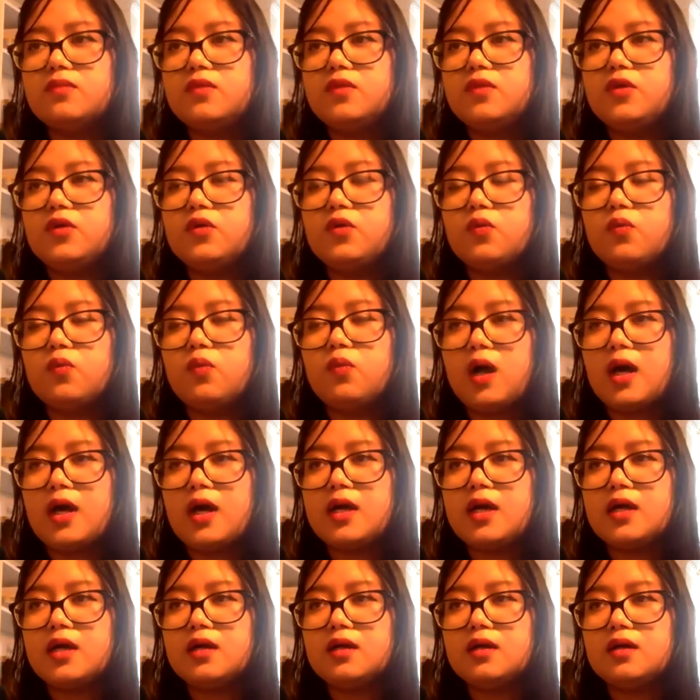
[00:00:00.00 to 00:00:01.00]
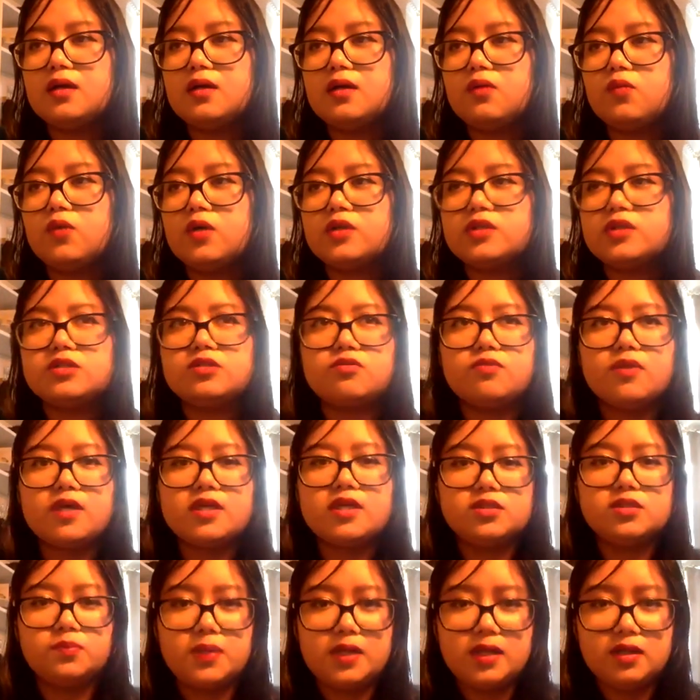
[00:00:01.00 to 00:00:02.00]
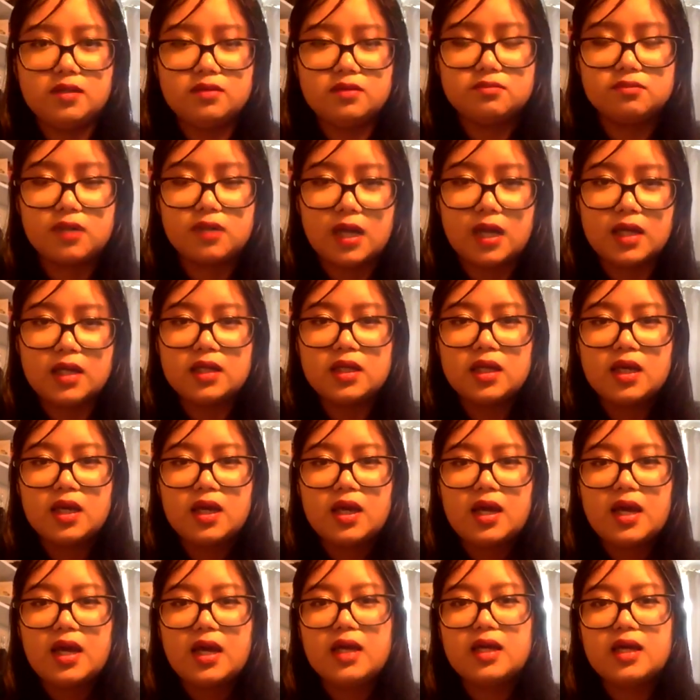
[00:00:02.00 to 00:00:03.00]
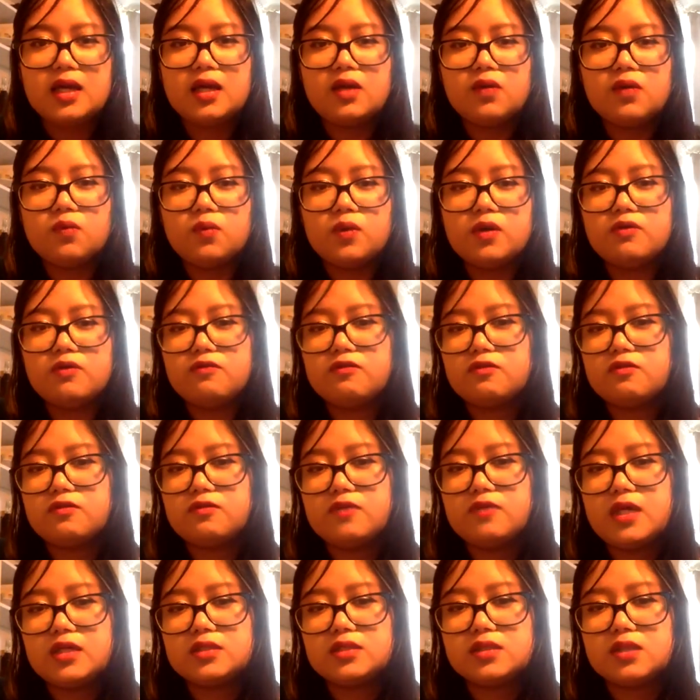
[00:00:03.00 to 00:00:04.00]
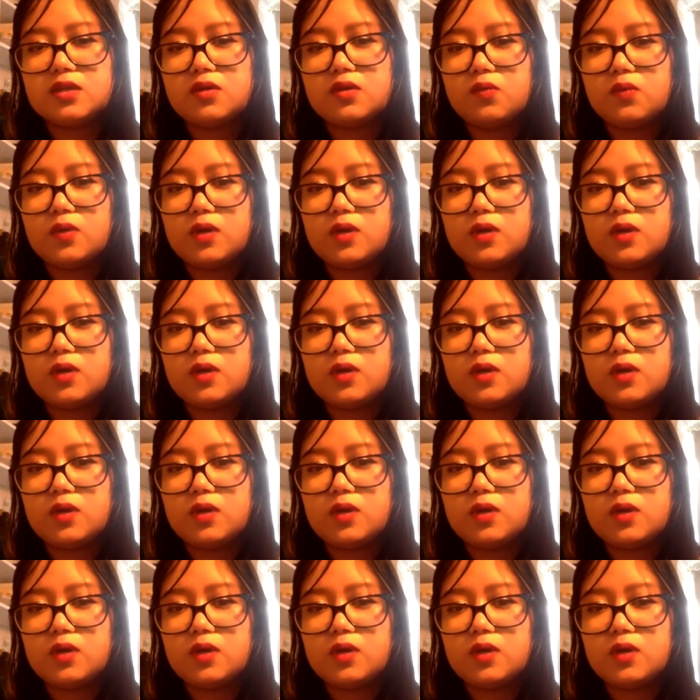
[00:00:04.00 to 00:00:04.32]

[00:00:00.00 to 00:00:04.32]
you know why what's the recipe right and, and one of the things that